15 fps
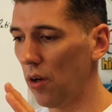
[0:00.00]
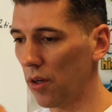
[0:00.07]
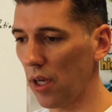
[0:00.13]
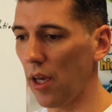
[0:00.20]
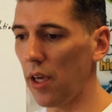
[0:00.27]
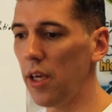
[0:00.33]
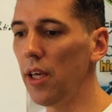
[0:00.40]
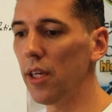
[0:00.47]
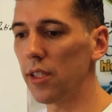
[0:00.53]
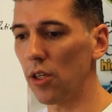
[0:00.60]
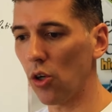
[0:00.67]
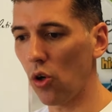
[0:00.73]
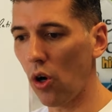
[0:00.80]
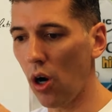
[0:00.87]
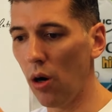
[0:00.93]
okay, here's
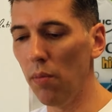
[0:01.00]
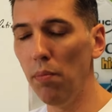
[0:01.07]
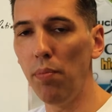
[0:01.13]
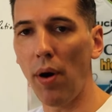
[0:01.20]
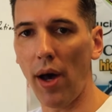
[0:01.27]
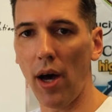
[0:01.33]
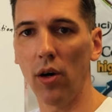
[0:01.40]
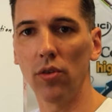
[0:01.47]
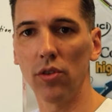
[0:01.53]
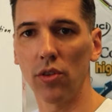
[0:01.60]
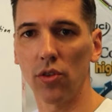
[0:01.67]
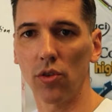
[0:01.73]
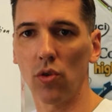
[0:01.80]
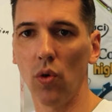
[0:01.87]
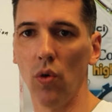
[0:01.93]
a compound
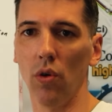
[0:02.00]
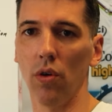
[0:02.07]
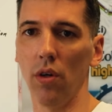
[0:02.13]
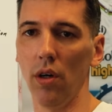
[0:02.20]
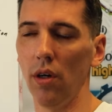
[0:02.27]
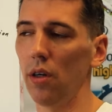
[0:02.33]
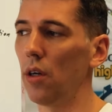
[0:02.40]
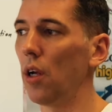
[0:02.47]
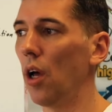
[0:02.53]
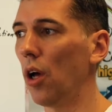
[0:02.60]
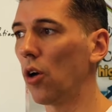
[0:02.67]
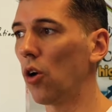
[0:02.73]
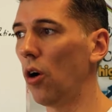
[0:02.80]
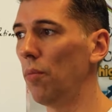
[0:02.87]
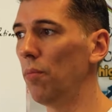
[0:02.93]
score
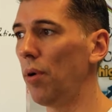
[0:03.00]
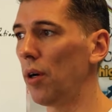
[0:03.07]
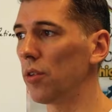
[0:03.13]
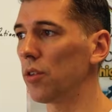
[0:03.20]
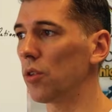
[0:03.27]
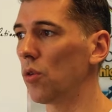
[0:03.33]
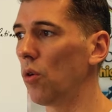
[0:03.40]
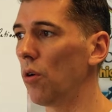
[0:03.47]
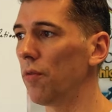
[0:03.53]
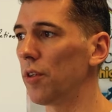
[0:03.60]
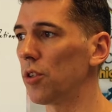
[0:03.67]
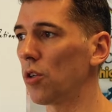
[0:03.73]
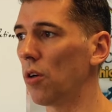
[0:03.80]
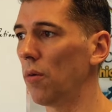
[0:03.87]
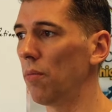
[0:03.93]

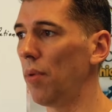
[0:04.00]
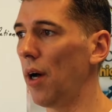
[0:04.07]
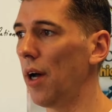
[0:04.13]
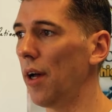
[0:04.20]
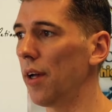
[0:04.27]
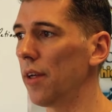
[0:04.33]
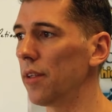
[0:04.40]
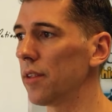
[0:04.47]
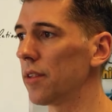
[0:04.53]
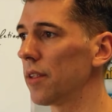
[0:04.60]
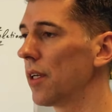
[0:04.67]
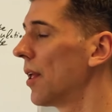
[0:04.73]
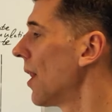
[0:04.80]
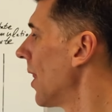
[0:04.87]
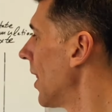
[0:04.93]
which
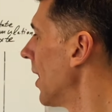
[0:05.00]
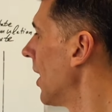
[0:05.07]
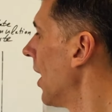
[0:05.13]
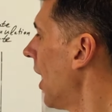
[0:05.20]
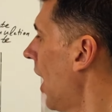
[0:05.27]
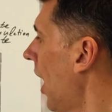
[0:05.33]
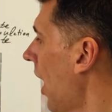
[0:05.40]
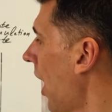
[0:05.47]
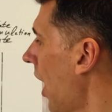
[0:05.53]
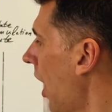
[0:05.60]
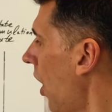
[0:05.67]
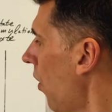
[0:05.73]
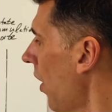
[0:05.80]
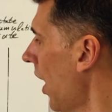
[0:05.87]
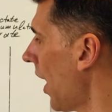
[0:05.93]
combines
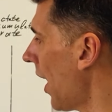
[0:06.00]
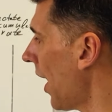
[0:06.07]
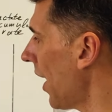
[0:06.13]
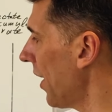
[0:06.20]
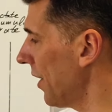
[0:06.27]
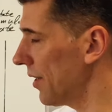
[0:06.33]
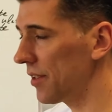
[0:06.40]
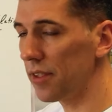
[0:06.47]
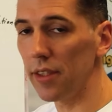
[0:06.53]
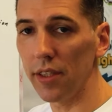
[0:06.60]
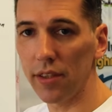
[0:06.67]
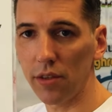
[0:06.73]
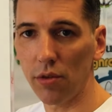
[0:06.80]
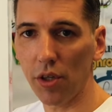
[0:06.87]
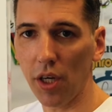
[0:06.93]
how high is
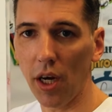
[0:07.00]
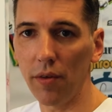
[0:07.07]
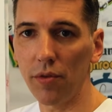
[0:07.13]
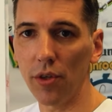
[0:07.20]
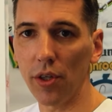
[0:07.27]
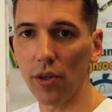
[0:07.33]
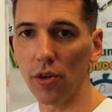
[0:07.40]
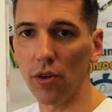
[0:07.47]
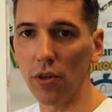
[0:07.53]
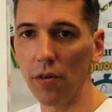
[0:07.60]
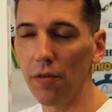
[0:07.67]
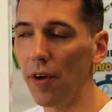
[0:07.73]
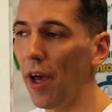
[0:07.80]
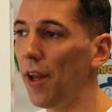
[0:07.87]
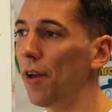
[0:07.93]
this recovery
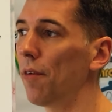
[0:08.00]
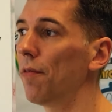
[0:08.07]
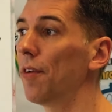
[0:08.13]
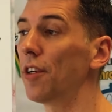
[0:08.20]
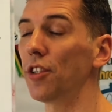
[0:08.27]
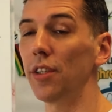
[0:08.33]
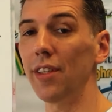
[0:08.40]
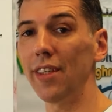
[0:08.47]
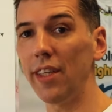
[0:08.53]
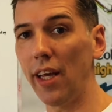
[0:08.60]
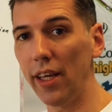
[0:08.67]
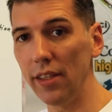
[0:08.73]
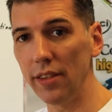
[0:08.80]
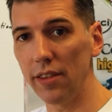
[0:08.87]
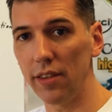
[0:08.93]
curve and at which
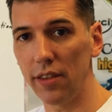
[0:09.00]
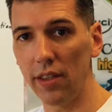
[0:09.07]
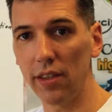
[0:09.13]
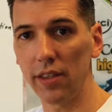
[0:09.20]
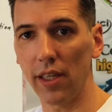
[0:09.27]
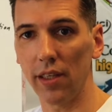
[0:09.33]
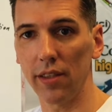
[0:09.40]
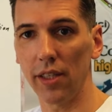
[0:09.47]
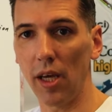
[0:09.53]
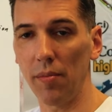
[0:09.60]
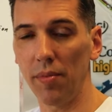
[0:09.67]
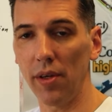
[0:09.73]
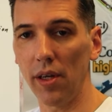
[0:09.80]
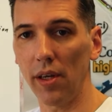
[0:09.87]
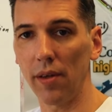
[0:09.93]
intensity that is
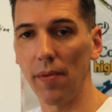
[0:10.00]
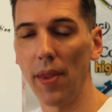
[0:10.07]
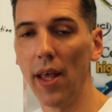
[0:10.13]
happening.